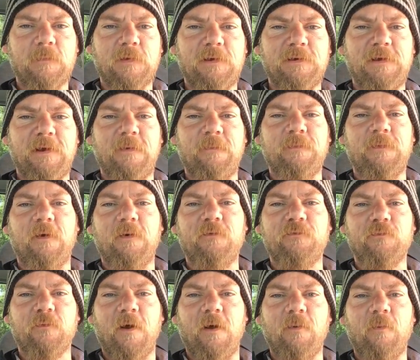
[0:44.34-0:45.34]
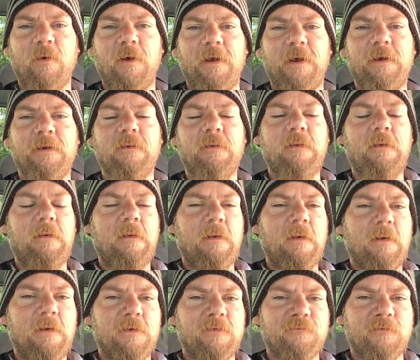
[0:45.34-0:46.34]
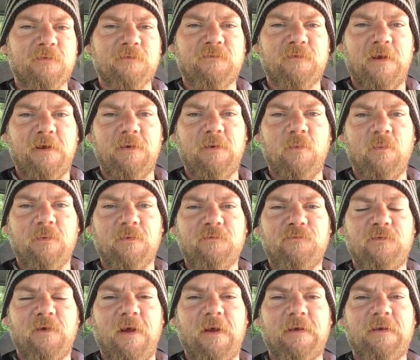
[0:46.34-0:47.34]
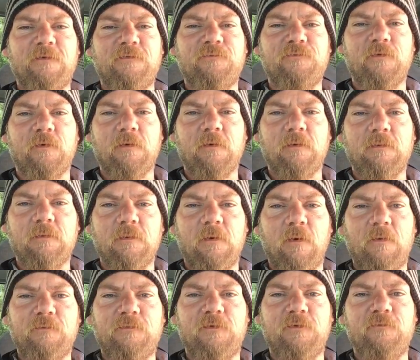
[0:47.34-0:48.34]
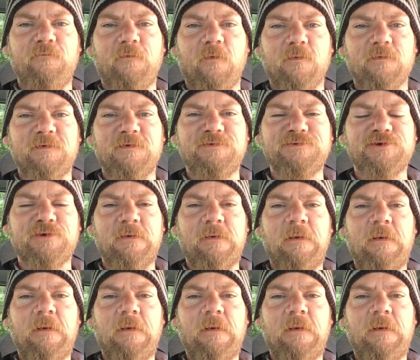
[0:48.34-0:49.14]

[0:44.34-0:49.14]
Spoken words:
condemn those right away. First thing you want to check is your O2 voltage.